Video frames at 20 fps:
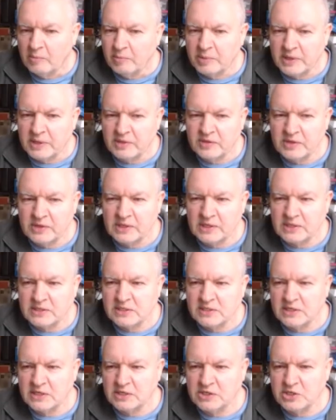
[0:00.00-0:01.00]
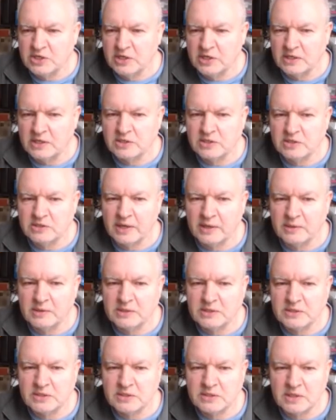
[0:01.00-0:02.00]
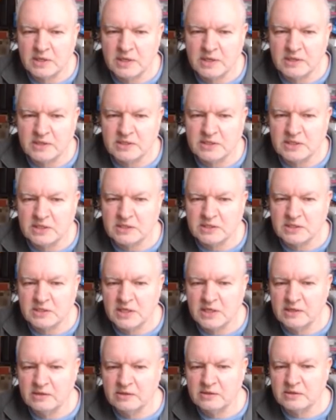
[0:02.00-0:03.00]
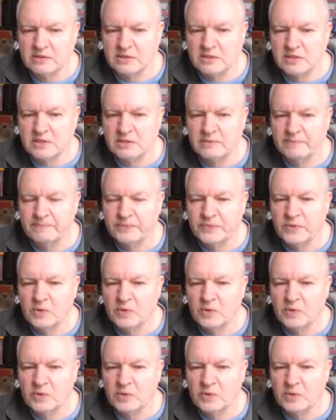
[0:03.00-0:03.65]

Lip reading: but I think that's essentially it. So now it's 6/10